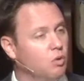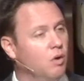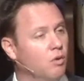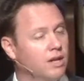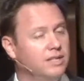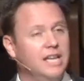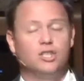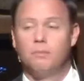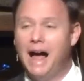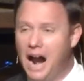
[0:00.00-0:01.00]
We want to
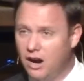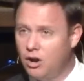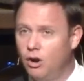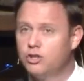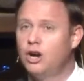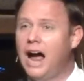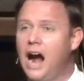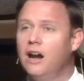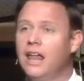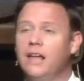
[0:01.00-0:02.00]
teach them our culture,
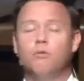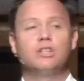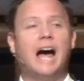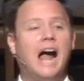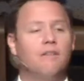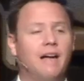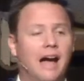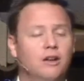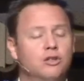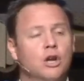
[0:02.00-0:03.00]
our language, our
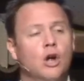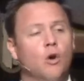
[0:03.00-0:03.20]
values.